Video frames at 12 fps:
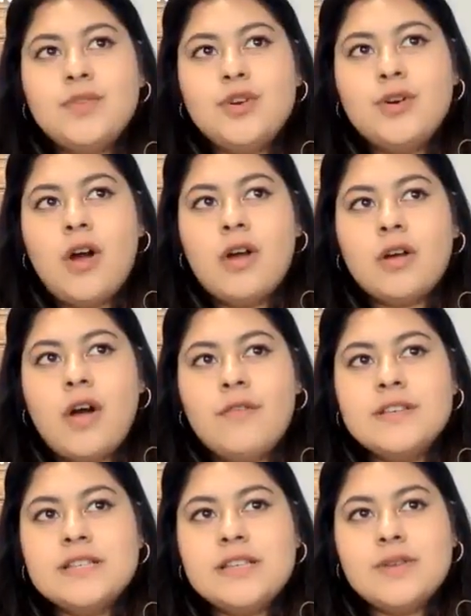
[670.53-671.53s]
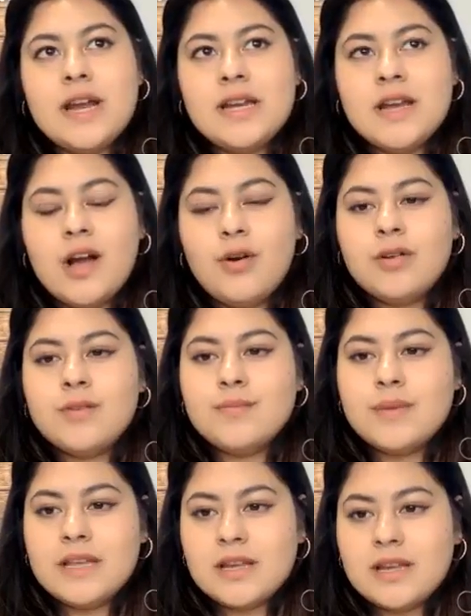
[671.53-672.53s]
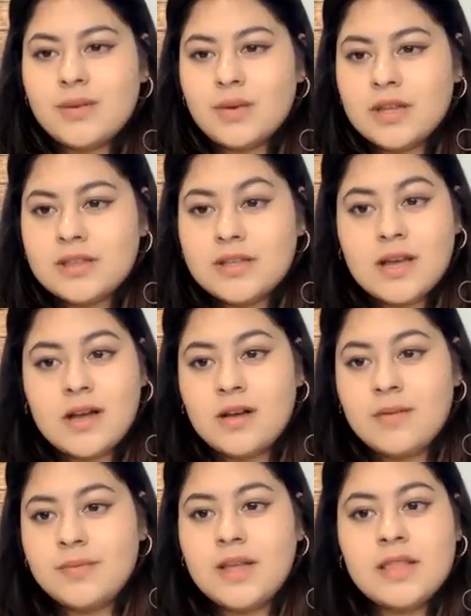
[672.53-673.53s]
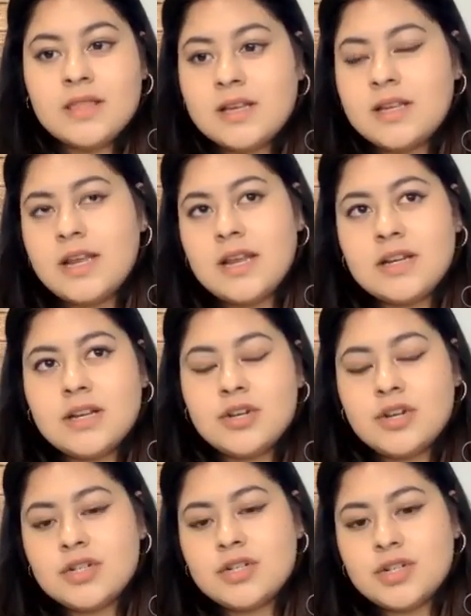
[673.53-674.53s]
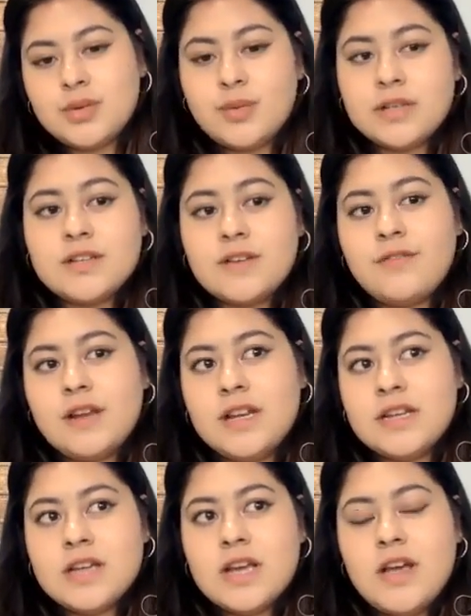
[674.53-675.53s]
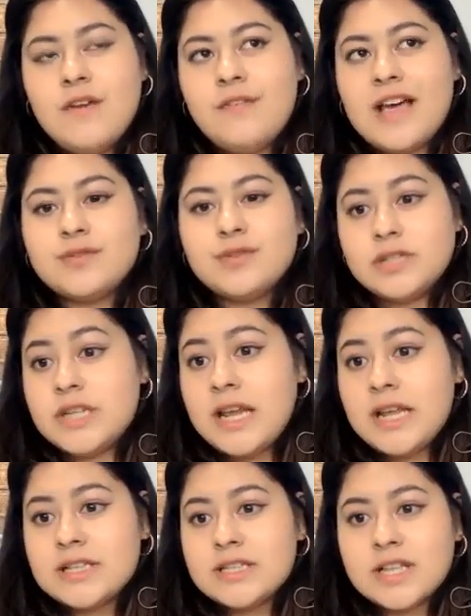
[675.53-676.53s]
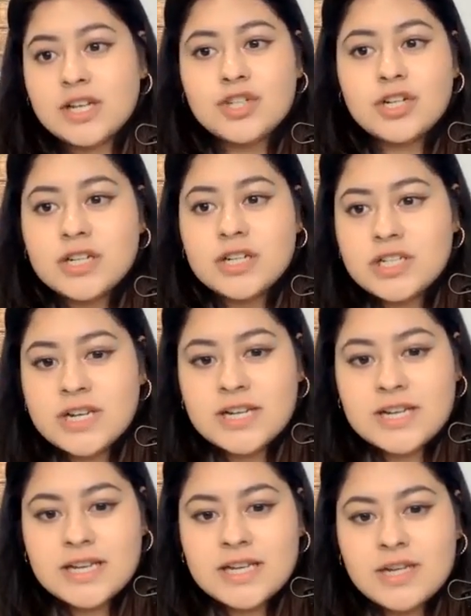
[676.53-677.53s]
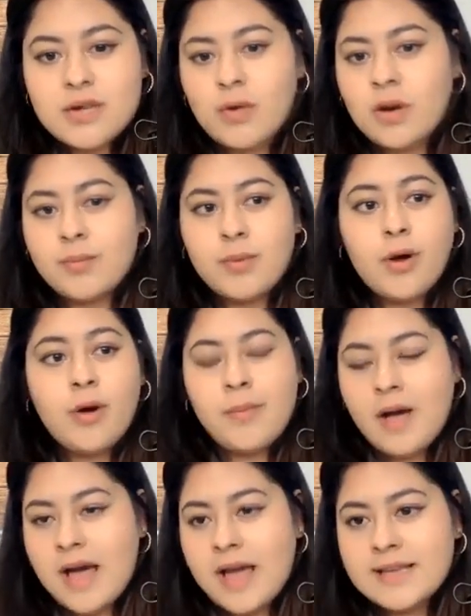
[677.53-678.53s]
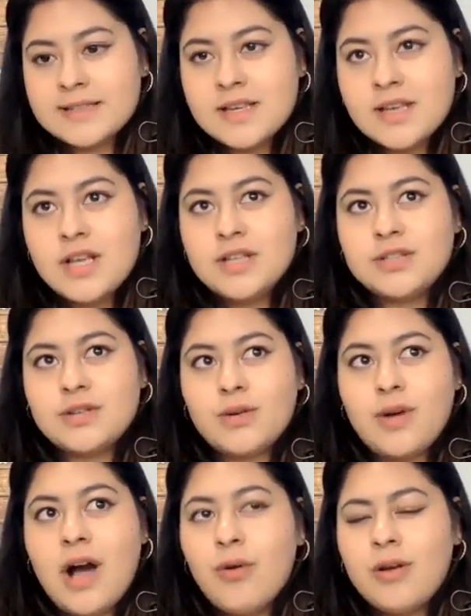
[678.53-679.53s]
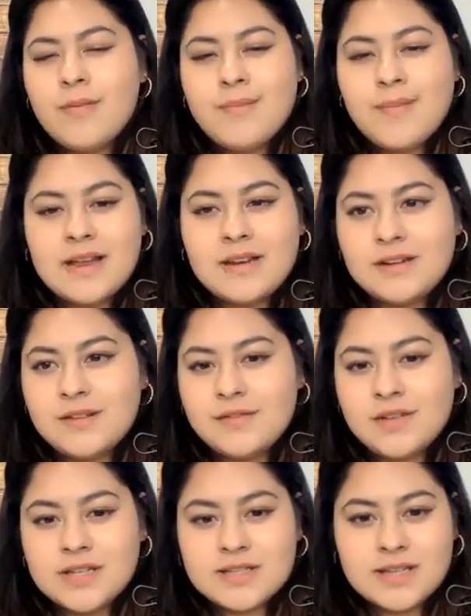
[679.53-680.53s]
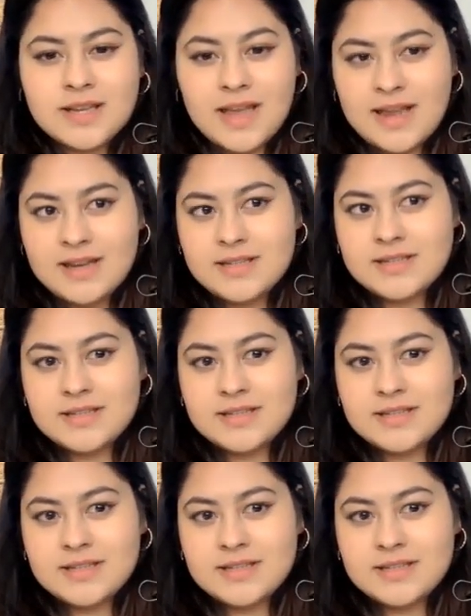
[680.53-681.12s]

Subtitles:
you're obviously right now competing with in the Canadian industry with different fast food chains like Church Chicken or Popeyes. So how competitive does it get?